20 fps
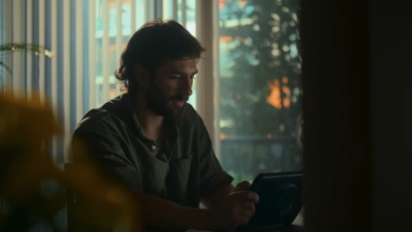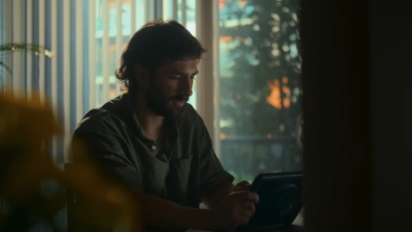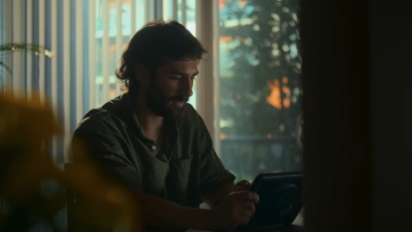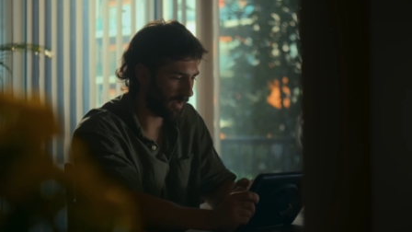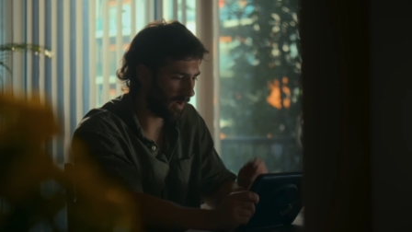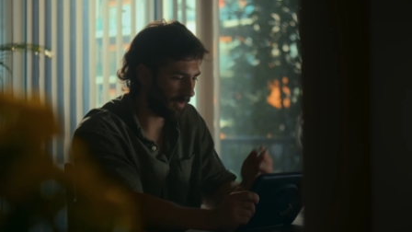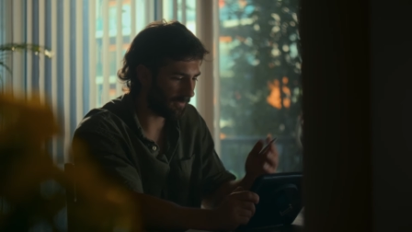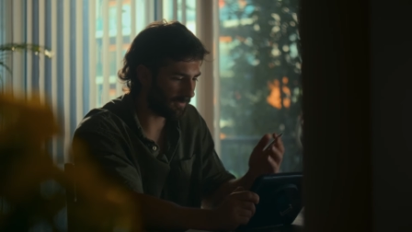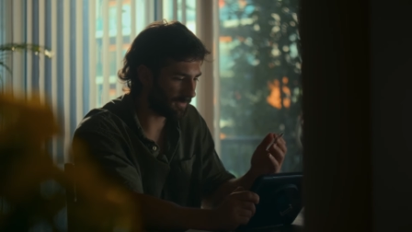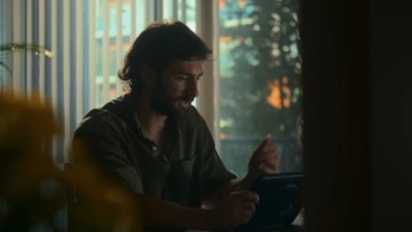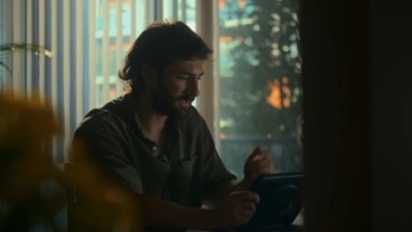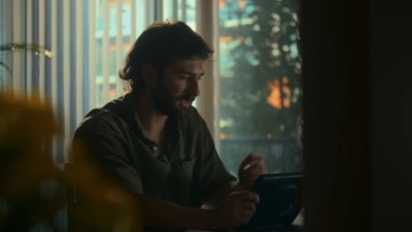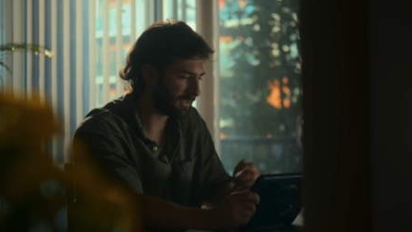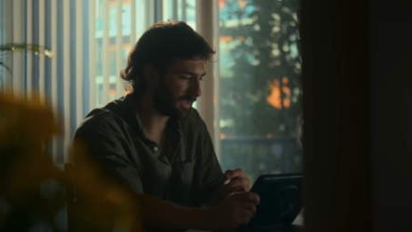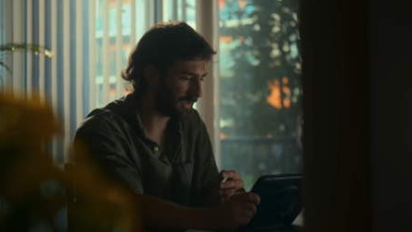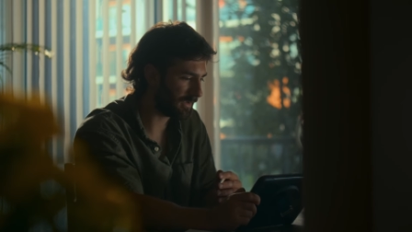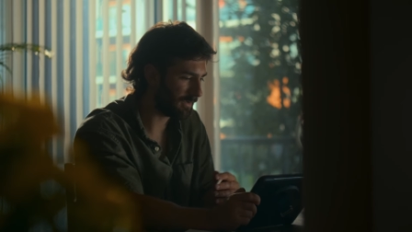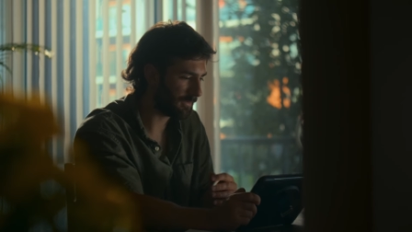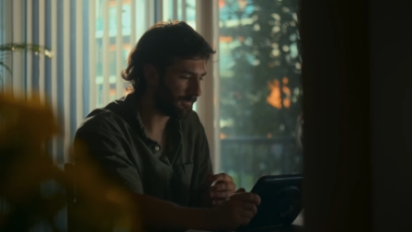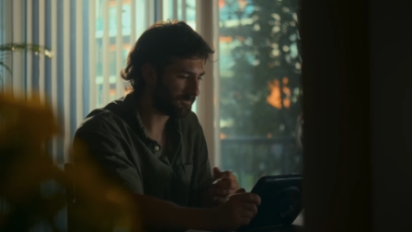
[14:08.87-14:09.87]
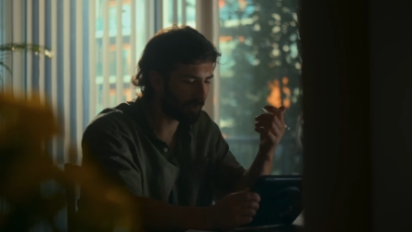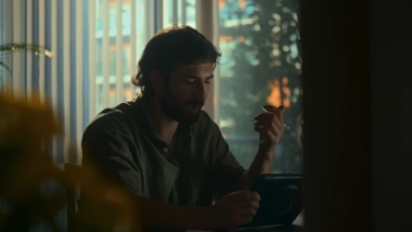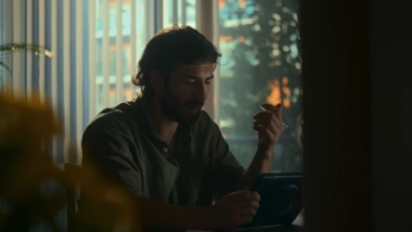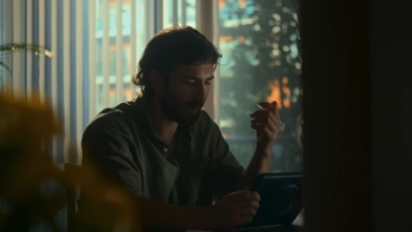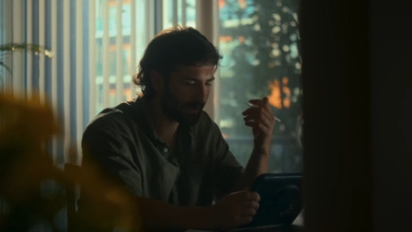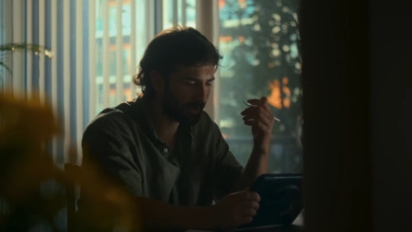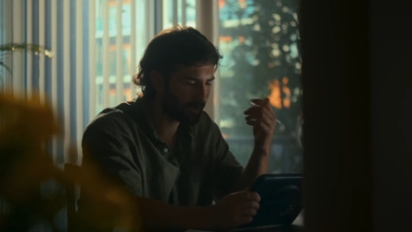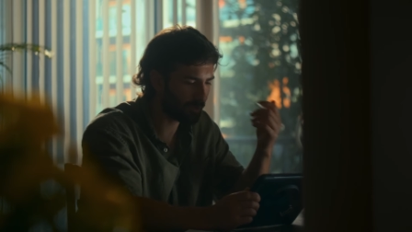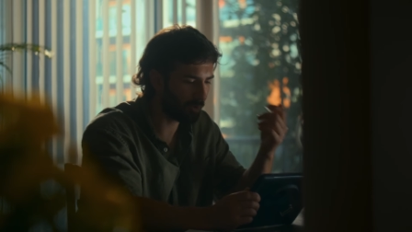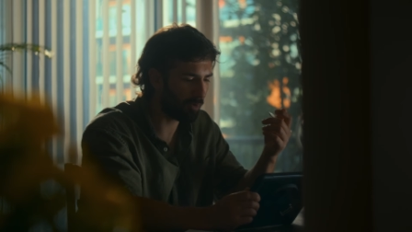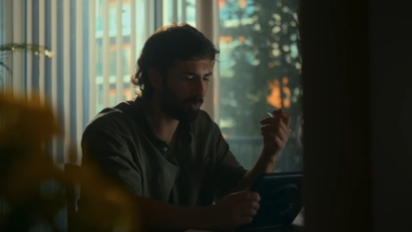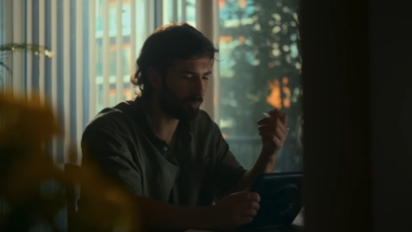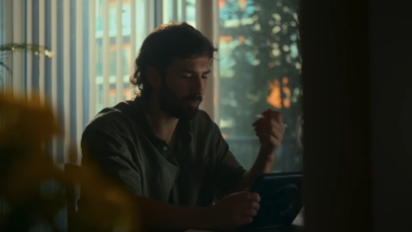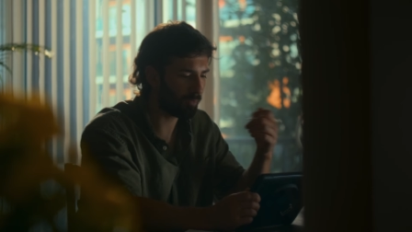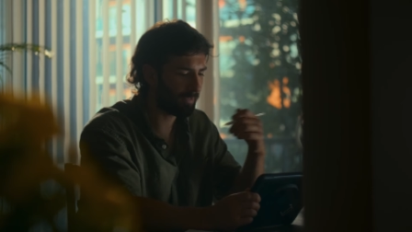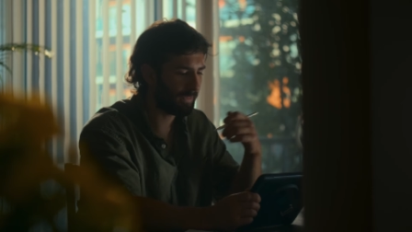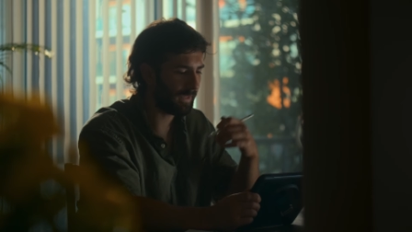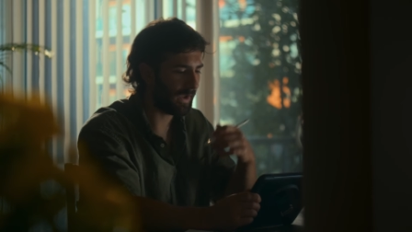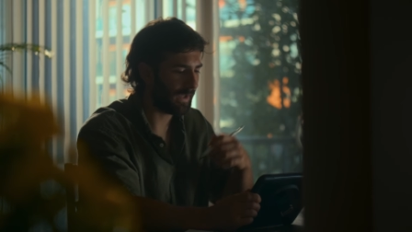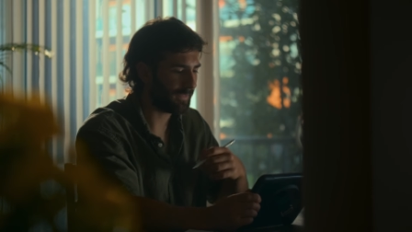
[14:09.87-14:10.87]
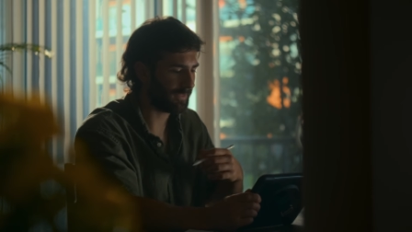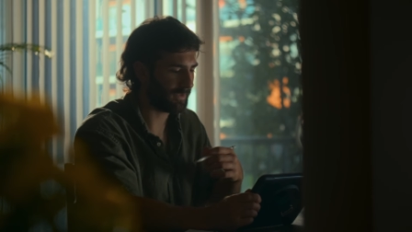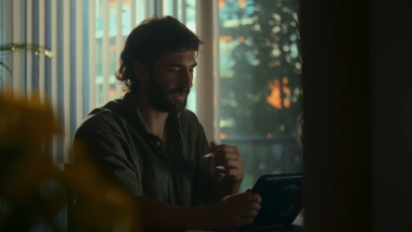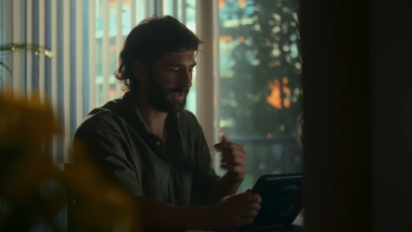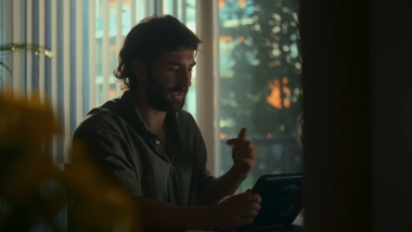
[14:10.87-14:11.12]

obviously I know that